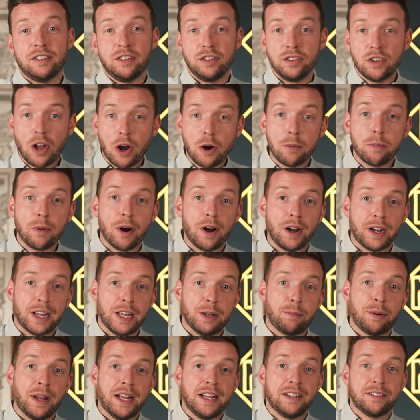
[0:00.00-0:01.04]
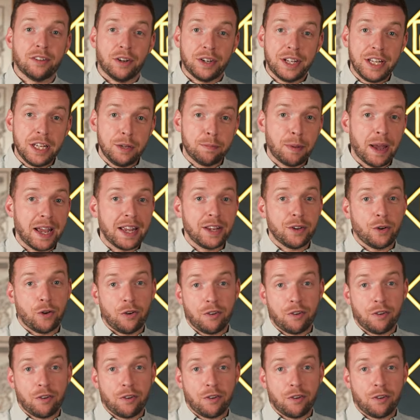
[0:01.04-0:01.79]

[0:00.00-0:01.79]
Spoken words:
no marketplace on eBay